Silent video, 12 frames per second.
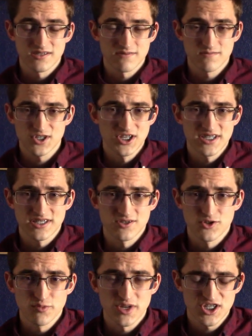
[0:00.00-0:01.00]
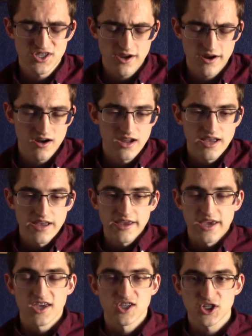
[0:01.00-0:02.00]
she doesn't do much there,
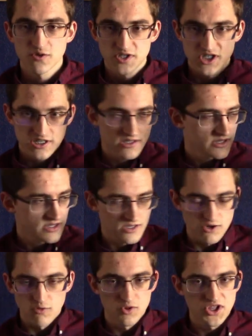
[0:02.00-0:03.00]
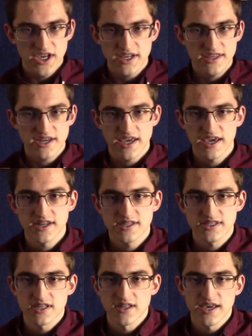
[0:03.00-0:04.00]
and she was just this noble lady that
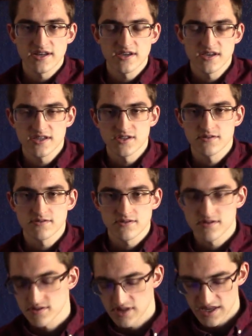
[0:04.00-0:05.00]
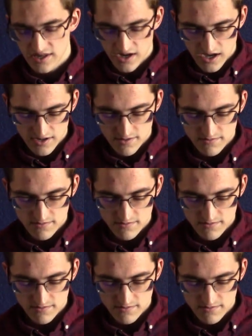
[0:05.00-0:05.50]
hated Selena and then got